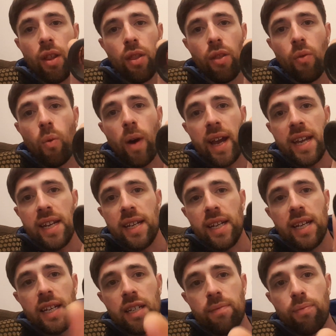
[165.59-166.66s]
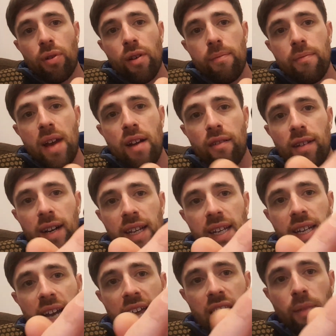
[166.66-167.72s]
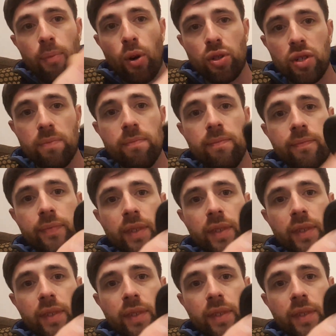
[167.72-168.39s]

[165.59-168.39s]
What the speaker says: the weight is primarily at the bottom.